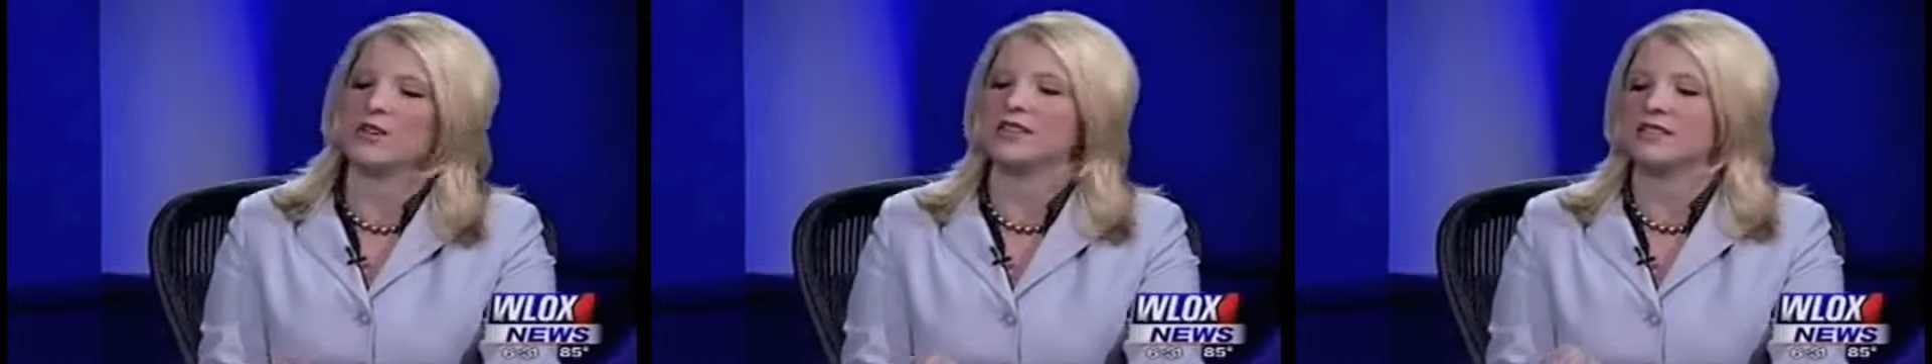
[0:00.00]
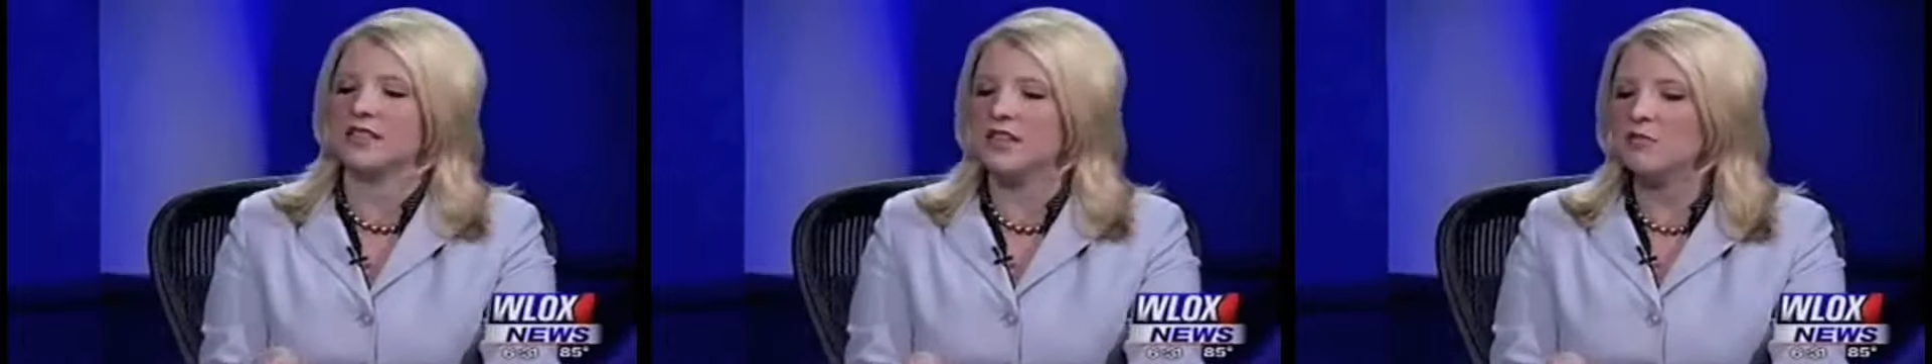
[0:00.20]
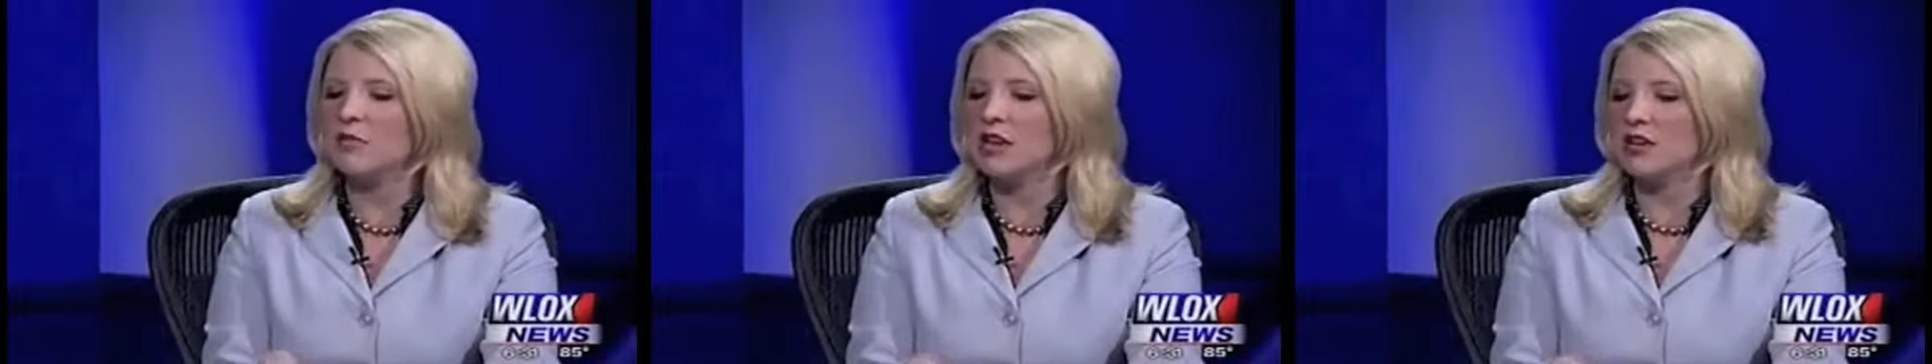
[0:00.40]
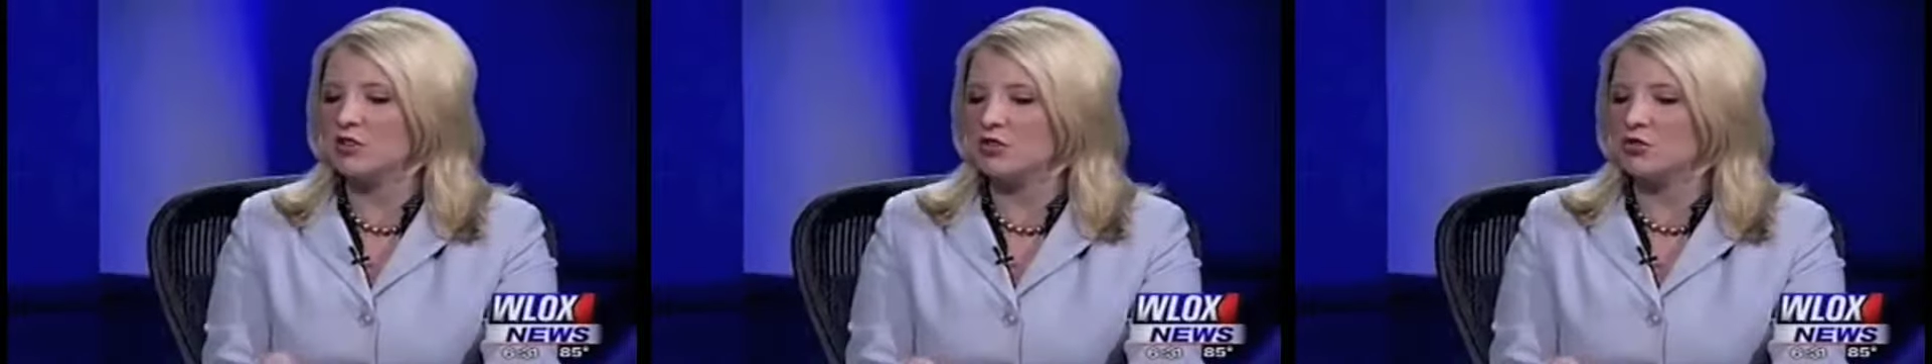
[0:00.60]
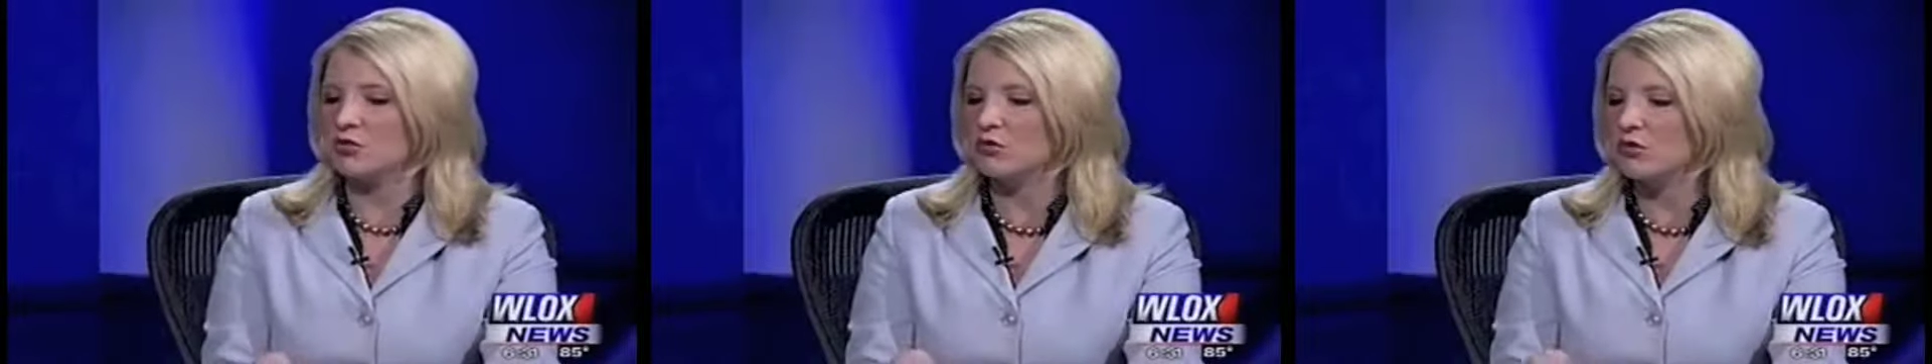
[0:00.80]
has he made
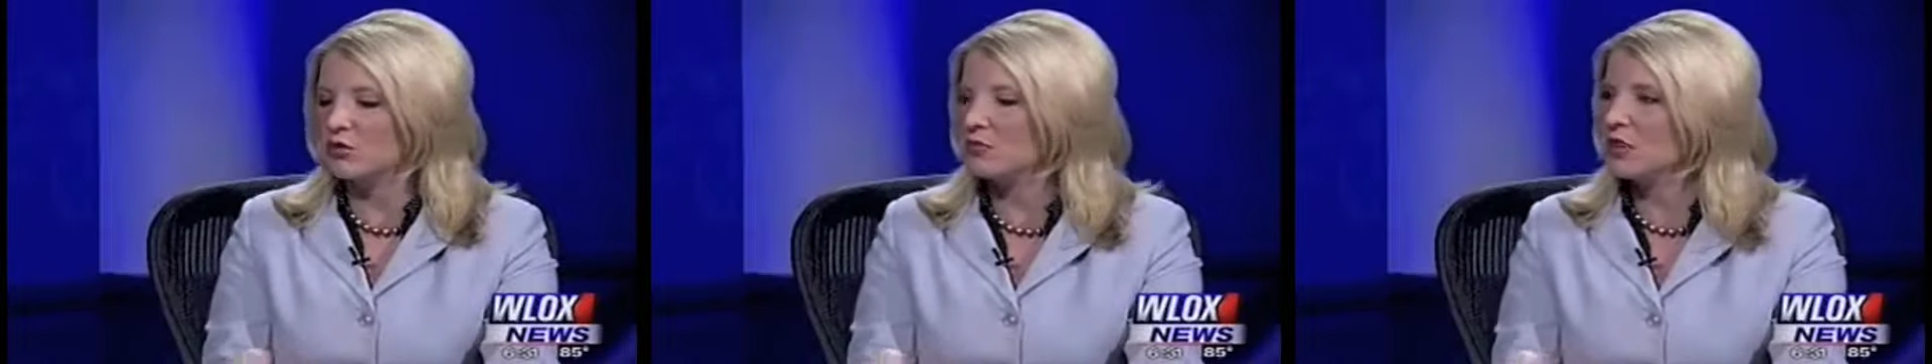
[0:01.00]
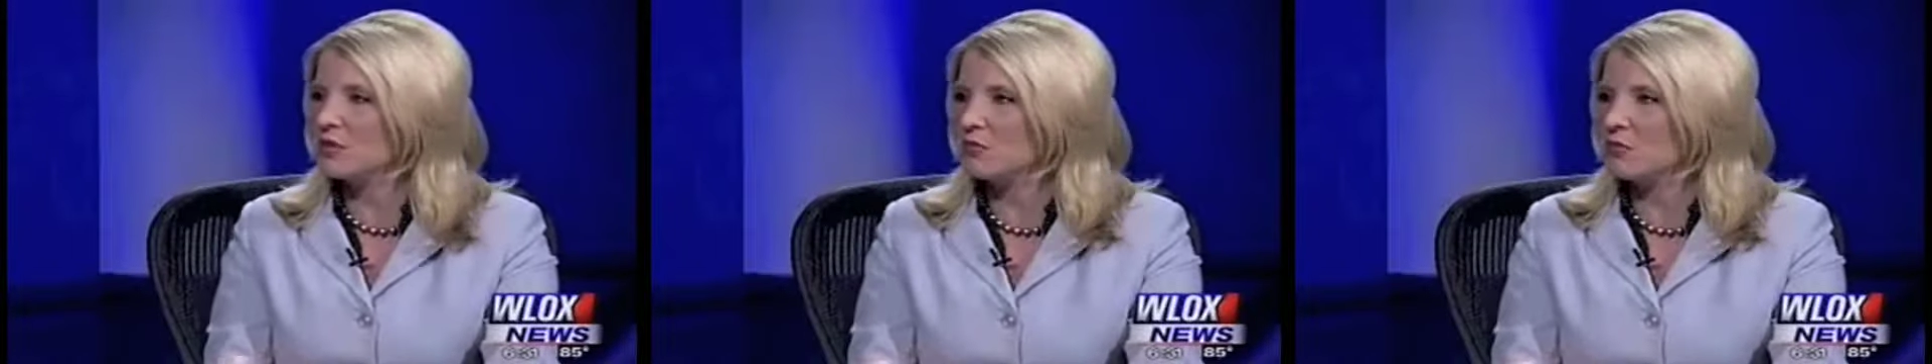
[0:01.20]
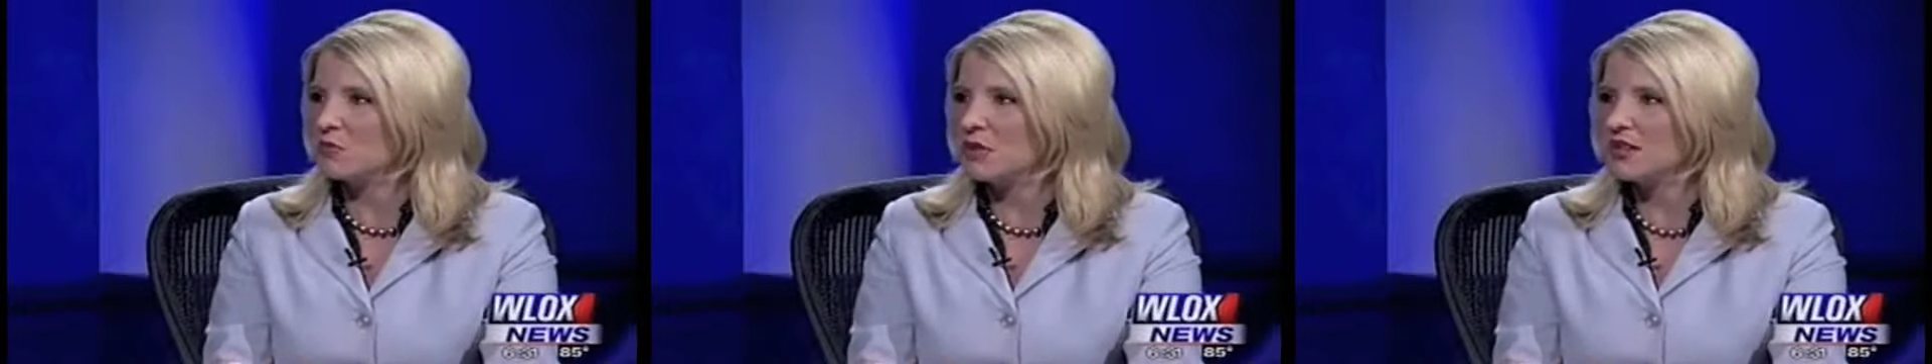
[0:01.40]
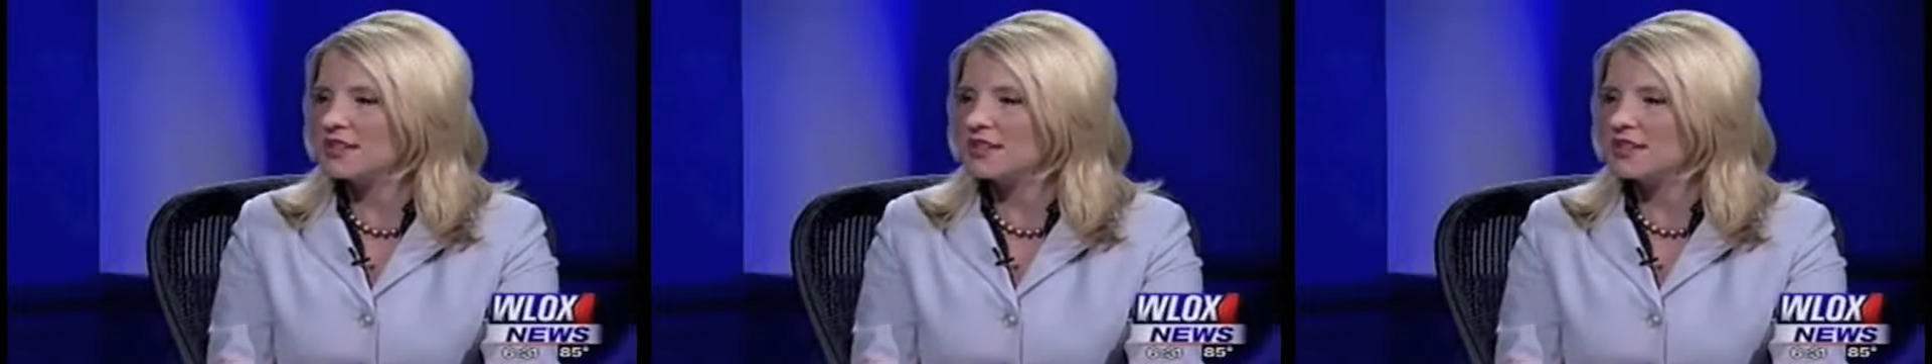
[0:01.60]
a true commitment?